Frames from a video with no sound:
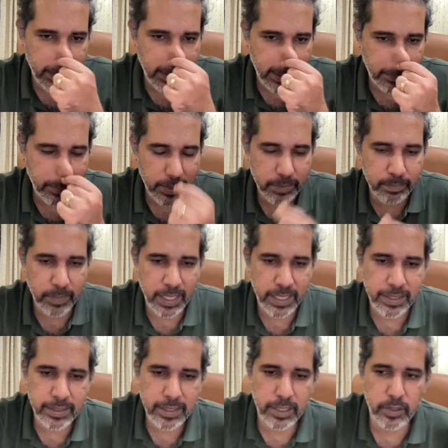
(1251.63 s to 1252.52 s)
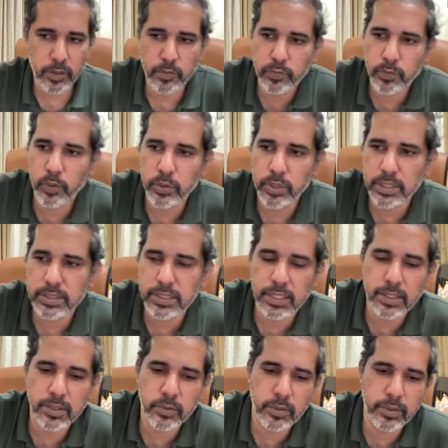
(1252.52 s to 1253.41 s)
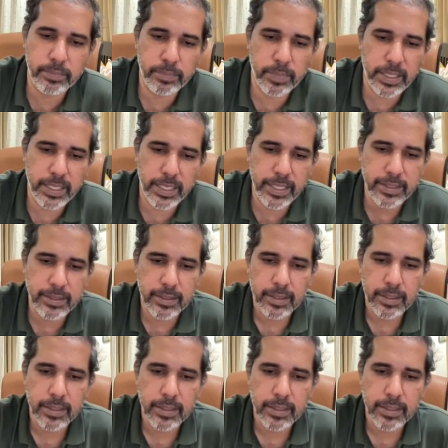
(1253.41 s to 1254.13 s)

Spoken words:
team in mind that you're focusing on in building.